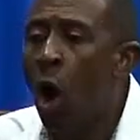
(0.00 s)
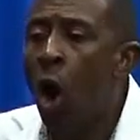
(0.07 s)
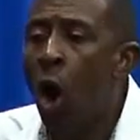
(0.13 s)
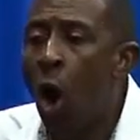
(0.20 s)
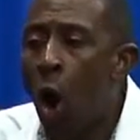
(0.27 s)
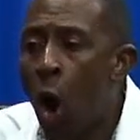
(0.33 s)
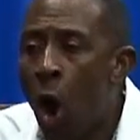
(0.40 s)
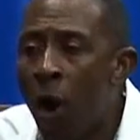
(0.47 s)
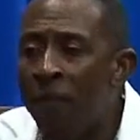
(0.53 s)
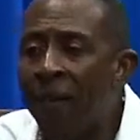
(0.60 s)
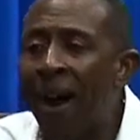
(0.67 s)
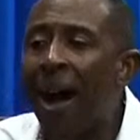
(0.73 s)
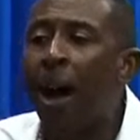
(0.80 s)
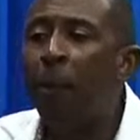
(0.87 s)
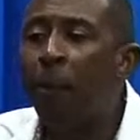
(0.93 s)
Over
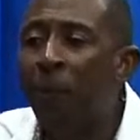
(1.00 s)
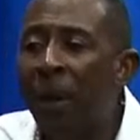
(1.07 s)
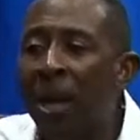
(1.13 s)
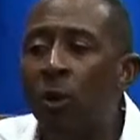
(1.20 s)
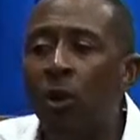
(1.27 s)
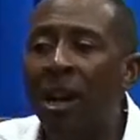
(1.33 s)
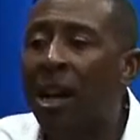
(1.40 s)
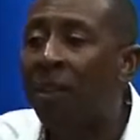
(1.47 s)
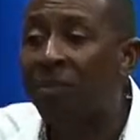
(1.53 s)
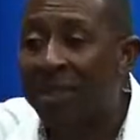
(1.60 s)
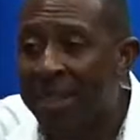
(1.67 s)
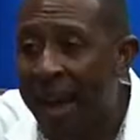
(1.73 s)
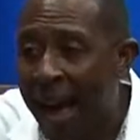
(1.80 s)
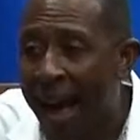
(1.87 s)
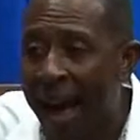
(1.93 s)
a period of
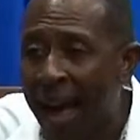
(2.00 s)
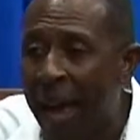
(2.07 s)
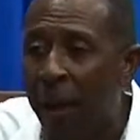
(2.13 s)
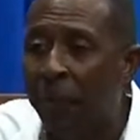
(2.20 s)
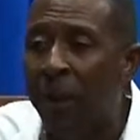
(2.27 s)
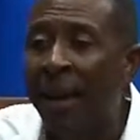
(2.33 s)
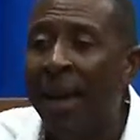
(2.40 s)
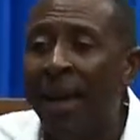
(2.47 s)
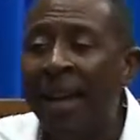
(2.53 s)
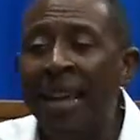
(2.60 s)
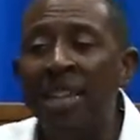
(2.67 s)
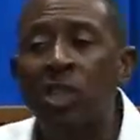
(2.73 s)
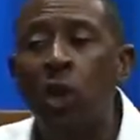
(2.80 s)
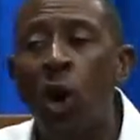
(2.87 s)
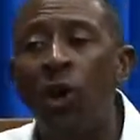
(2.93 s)
time,
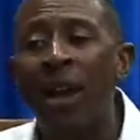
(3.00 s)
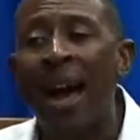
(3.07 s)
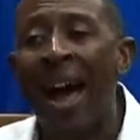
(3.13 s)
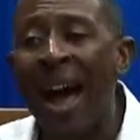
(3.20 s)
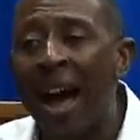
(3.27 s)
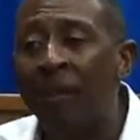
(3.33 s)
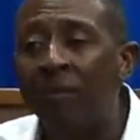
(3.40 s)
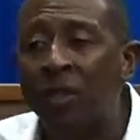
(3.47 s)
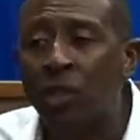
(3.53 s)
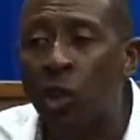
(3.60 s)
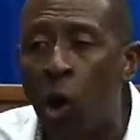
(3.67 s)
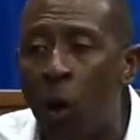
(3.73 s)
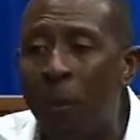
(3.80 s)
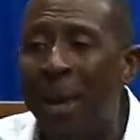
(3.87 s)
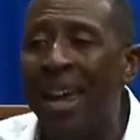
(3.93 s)
he's going to have
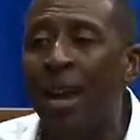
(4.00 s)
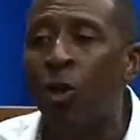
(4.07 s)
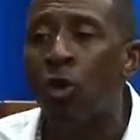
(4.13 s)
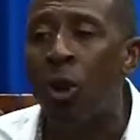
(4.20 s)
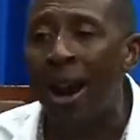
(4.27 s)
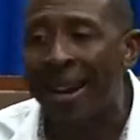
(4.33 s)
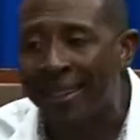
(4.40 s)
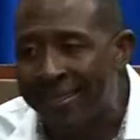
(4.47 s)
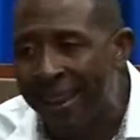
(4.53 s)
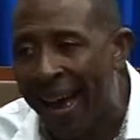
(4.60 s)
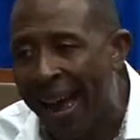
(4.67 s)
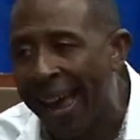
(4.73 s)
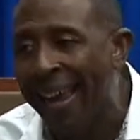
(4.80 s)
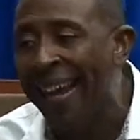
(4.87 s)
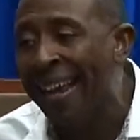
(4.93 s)
some
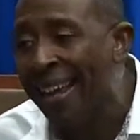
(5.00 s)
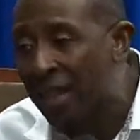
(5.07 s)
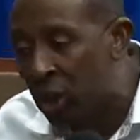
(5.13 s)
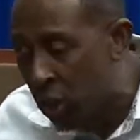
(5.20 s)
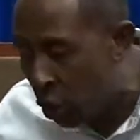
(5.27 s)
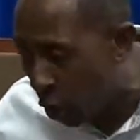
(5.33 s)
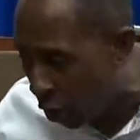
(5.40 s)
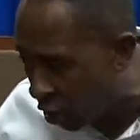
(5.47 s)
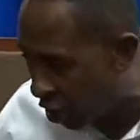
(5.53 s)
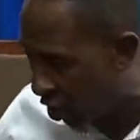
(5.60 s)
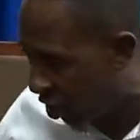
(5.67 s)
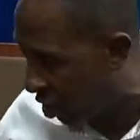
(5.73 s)
erectile issues.